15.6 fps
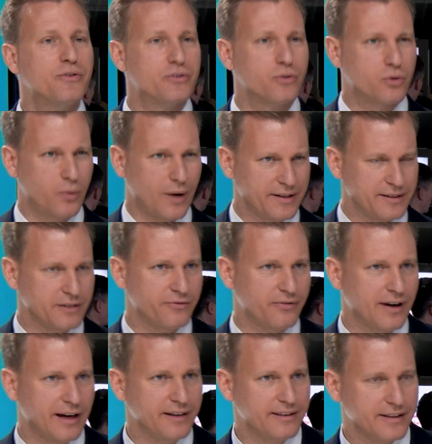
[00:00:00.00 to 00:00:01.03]
to
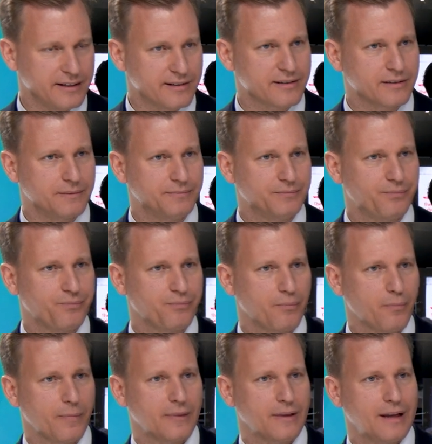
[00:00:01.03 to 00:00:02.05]
quantify this.
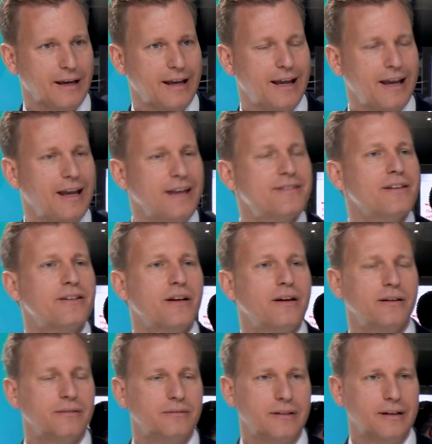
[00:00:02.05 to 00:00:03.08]
Is it,
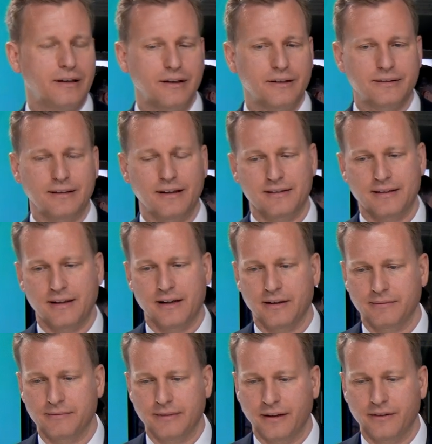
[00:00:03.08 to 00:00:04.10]
a, is, is it
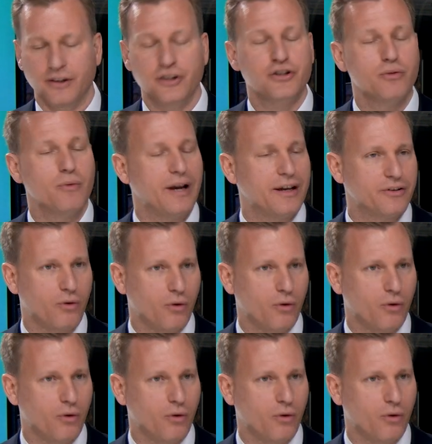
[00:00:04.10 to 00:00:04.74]
an, an issue at